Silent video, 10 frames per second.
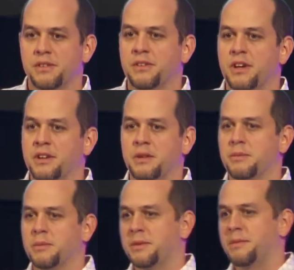They're not
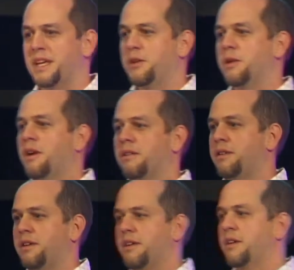going to make you
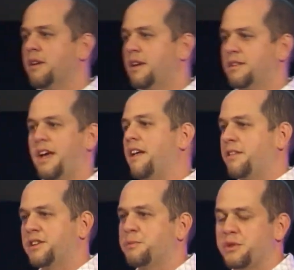healthier, the
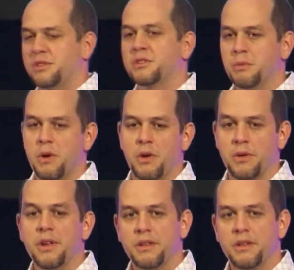healthiest person tomorrow.